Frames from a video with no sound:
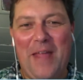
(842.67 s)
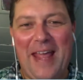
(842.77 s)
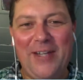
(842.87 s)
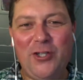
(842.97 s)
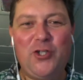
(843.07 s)

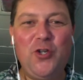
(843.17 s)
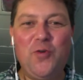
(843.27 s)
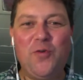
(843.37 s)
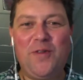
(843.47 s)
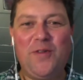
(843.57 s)
In
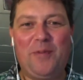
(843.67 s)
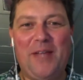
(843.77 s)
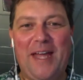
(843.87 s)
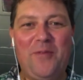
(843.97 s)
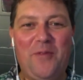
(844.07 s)
June, the
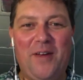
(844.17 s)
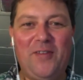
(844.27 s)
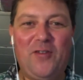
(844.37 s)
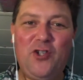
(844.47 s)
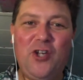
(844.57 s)
plan was
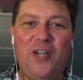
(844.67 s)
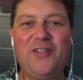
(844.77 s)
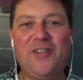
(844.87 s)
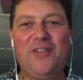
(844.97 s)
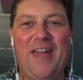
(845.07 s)
just
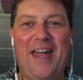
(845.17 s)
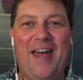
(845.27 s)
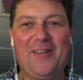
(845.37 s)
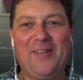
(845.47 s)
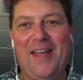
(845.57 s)
to do the
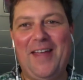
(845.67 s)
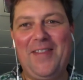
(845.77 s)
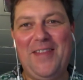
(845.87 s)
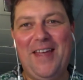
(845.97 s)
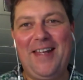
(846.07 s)
house,
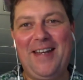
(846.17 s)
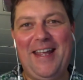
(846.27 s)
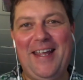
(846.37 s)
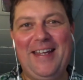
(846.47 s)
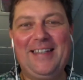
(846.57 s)
and then
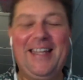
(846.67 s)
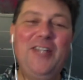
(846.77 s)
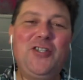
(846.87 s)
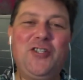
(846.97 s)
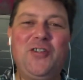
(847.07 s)
in
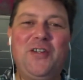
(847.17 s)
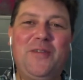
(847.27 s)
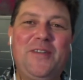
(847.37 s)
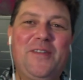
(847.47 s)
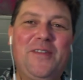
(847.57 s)
late June, it
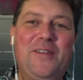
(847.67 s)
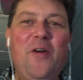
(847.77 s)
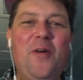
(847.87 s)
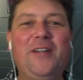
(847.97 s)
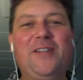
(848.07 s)
was.
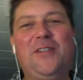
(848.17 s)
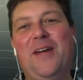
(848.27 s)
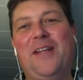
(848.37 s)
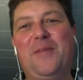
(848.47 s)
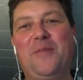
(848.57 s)
Well,
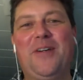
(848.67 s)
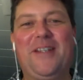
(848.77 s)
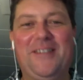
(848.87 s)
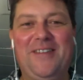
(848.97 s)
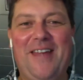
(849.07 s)
to write the
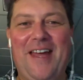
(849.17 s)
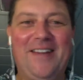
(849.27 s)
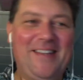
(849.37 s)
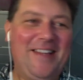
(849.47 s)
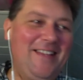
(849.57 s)
book and do
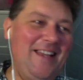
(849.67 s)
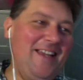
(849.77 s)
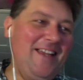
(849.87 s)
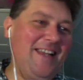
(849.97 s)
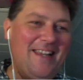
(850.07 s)
the house.
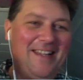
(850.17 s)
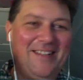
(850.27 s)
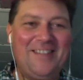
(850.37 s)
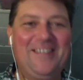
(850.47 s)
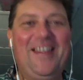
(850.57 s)
And then
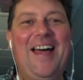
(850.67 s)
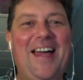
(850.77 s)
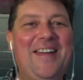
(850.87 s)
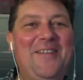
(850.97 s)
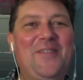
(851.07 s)
in
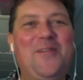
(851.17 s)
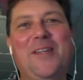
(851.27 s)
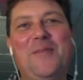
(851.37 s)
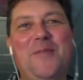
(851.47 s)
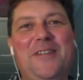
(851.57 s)
July, it
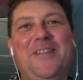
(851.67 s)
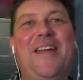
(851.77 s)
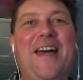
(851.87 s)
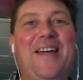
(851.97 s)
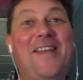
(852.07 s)
was write the
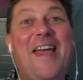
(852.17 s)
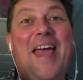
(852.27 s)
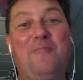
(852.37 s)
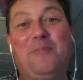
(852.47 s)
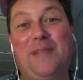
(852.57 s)
book, do the house, and